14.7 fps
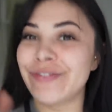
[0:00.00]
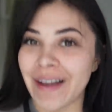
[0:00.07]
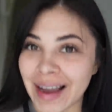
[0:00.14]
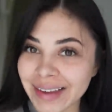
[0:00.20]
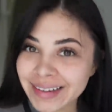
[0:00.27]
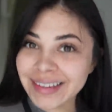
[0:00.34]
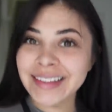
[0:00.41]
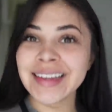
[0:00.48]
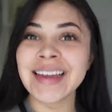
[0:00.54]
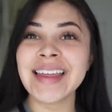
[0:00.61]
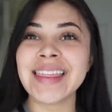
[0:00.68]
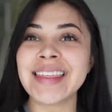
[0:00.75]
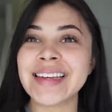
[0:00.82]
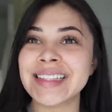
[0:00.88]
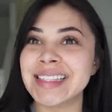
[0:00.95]
finally
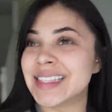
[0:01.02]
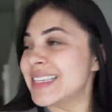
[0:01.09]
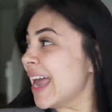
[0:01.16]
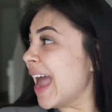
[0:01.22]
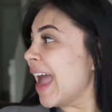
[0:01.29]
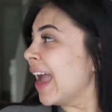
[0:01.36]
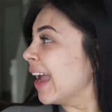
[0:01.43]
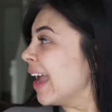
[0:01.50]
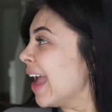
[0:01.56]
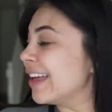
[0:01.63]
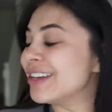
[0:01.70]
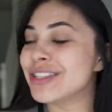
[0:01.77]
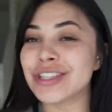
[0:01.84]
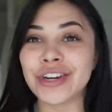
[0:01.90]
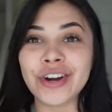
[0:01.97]
the day.
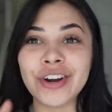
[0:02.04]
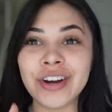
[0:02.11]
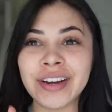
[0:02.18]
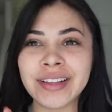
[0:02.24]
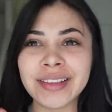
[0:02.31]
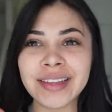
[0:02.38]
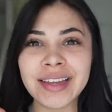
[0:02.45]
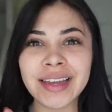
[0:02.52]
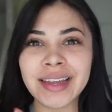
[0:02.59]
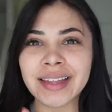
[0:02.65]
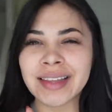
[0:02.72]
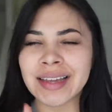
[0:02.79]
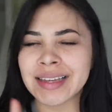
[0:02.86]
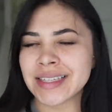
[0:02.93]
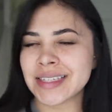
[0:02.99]
It is currently
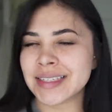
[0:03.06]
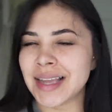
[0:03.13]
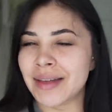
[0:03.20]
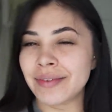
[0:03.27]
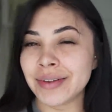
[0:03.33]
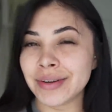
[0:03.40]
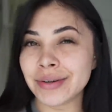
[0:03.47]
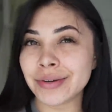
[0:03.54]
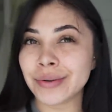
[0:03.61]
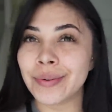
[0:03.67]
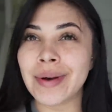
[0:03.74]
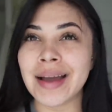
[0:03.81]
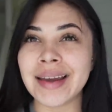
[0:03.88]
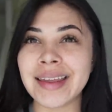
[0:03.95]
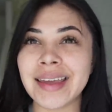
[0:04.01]
like
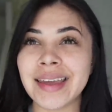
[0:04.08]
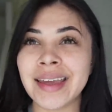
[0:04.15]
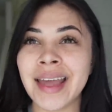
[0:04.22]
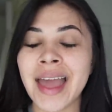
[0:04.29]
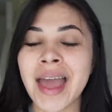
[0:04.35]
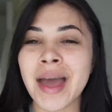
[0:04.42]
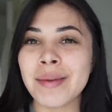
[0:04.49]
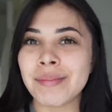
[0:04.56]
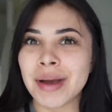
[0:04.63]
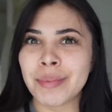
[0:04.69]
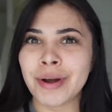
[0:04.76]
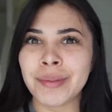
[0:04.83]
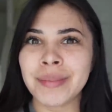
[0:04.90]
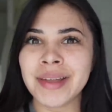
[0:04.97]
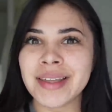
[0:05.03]
7.20. My
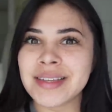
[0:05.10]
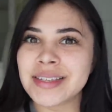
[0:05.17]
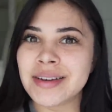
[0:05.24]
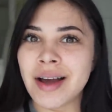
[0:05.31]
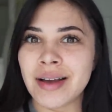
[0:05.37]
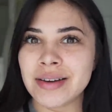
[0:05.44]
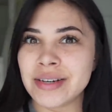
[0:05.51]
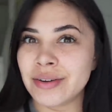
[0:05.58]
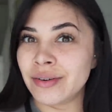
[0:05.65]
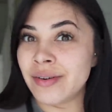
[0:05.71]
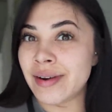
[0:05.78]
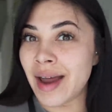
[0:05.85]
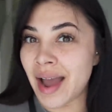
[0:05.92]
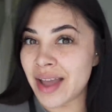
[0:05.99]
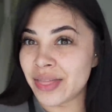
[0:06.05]
appointment is not until
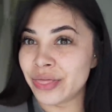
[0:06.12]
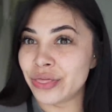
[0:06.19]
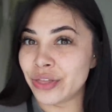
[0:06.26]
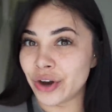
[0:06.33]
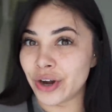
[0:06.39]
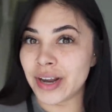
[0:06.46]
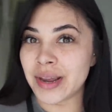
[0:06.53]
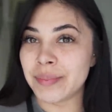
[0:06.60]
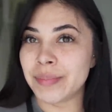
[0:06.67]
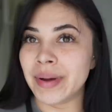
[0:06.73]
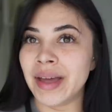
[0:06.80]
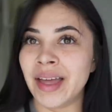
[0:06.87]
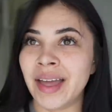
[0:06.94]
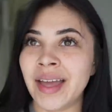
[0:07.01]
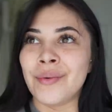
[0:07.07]
9.30,
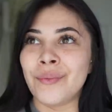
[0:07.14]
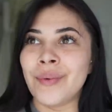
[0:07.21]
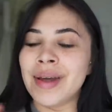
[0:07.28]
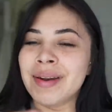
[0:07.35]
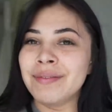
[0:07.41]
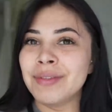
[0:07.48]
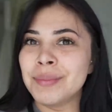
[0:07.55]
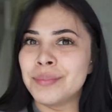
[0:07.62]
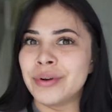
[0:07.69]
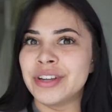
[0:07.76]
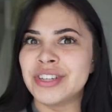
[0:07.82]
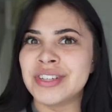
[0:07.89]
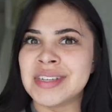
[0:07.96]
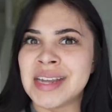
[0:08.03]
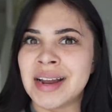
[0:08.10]
but one of the
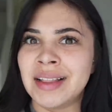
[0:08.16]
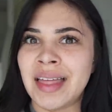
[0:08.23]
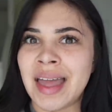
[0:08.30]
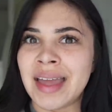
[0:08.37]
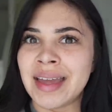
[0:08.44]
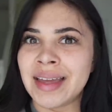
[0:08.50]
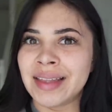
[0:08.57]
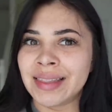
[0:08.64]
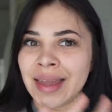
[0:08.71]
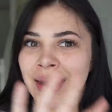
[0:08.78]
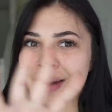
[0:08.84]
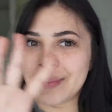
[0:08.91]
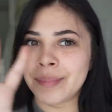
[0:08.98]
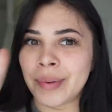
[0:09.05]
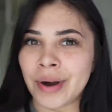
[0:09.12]
bridges in LA
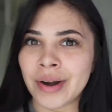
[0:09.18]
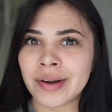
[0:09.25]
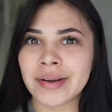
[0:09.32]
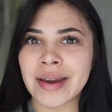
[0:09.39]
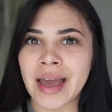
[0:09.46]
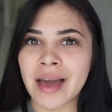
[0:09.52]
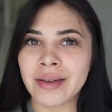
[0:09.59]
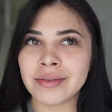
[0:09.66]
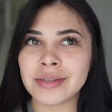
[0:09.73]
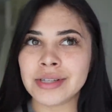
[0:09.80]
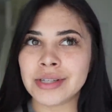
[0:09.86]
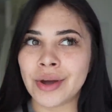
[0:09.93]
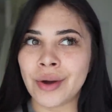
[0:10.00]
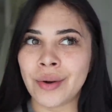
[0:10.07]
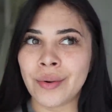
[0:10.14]
like burnt down.
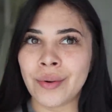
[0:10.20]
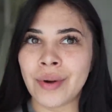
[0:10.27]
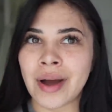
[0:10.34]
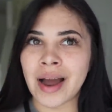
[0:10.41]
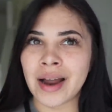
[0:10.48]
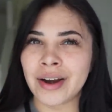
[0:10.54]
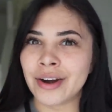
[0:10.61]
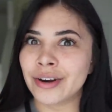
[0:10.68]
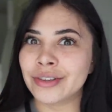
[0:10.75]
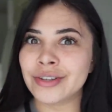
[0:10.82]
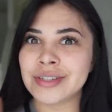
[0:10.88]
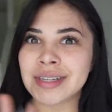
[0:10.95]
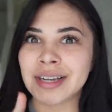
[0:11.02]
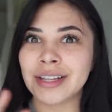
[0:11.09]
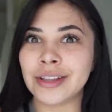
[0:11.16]
So I heard
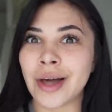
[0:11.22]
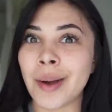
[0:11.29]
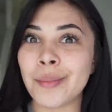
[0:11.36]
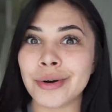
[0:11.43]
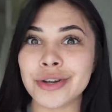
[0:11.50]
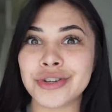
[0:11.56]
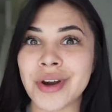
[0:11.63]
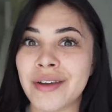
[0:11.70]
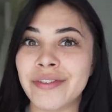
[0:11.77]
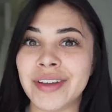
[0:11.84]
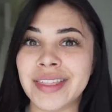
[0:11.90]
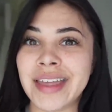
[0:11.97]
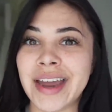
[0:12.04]
there's like a lot more traffic